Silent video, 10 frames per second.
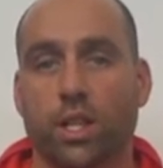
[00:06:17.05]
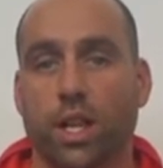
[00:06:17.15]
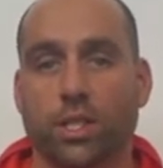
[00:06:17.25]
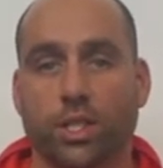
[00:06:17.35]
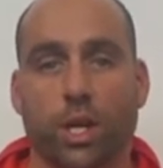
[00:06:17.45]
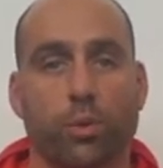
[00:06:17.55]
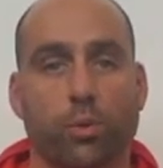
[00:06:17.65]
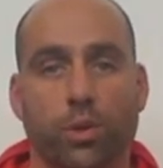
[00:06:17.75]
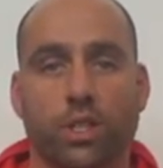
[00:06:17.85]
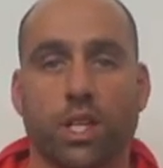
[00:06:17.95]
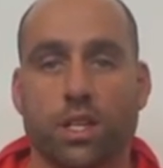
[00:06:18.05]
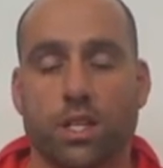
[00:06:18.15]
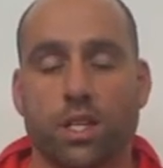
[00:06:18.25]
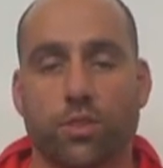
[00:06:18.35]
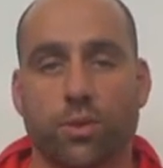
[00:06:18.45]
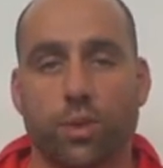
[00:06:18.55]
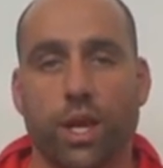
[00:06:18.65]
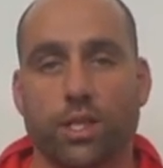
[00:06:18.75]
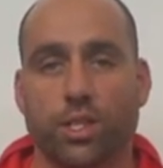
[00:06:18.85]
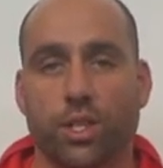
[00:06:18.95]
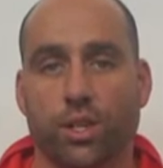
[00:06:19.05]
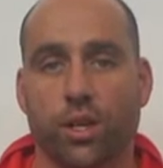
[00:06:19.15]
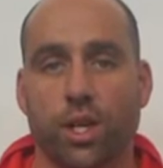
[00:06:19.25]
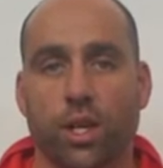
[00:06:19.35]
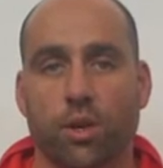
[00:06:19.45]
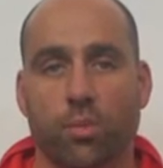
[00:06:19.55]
They lost a couple really key kids from last year,